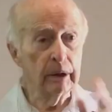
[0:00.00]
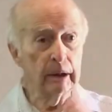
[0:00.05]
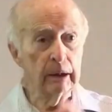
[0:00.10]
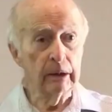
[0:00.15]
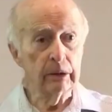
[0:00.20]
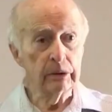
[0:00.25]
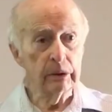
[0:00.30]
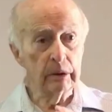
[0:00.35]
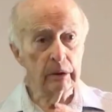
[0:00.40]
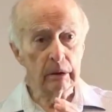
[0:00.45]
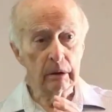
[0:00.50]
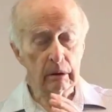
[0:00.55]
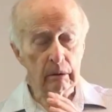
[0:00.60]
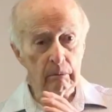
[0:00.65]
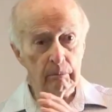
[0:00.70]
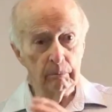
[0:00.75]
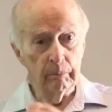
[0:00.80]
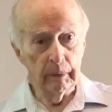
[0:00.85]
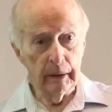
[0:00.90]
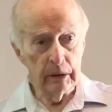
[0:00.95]
things that
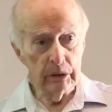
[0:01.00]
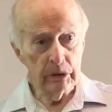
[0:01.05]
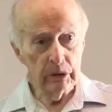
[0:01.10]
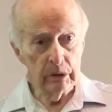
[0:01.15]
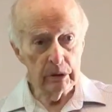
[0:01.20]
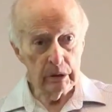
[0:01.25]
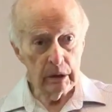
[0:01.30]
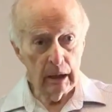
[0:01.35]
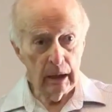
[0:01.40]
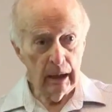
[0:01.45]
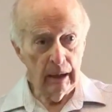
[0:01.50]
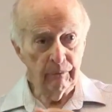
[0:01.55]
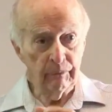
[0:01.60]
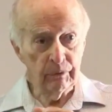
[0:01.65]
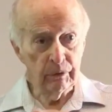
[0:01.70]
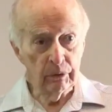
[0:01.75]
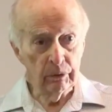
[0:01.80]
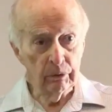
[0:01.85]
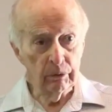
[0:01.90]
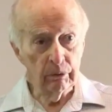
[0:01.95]
the patients have
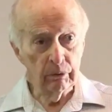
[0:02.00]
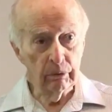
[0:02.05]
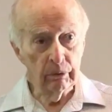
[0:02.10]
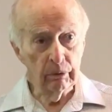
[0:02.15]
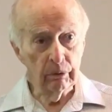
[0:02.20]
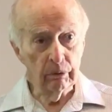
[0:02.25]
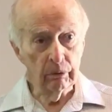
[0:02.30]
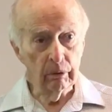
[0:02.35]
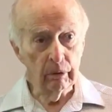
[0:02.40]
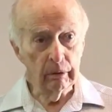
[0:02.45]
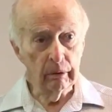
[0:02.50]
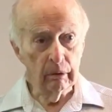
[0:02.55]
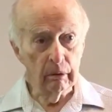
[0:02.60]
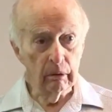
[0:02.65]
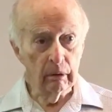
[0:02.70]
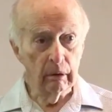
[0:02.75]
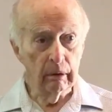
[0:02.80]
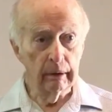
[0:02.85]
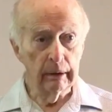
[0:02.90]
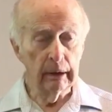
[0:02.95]
to learn early
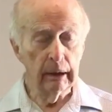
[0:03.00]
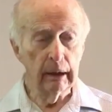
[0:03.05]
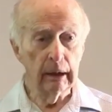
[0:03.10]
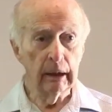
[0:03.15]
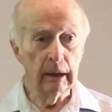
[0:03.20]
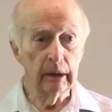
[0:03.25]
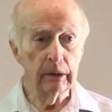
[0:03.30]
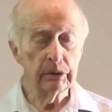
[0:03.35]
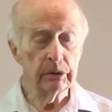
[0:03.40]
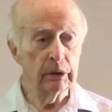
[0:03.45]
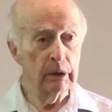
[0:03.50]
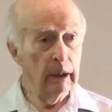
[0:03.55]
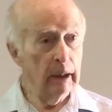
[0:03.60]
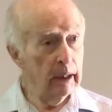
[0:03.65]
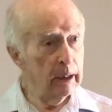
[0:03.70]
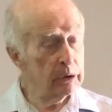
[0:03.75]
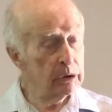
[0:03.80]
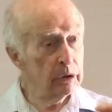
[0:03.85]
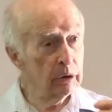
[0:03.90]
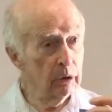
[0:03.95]
on is it
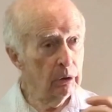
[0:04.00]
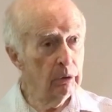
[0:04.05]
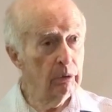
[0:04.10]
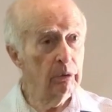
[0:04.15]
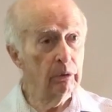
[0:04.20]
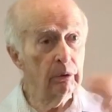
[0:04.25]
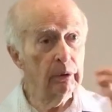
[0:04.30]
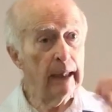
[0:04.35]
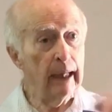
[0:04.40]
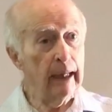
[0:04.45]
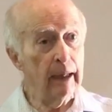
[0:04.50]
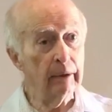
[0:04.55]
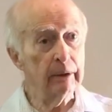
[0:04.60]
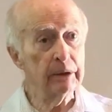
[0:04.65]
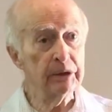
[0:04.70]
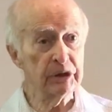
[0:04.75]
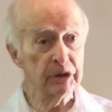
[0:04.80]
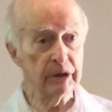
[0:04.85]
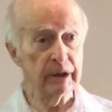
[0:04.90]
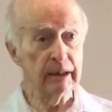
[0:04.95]
has to learn how
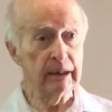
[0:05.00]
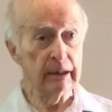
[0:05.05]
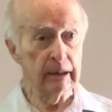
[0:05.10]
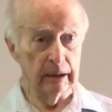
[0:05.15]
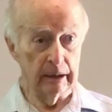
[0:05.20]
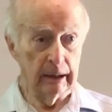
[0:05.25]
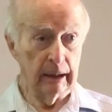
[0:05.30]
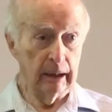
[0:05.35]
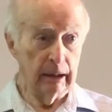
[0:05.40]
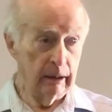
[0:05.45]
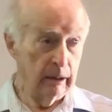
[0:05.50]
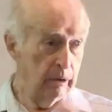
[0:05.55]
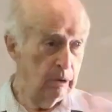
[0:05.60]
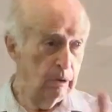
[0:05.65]
to see again,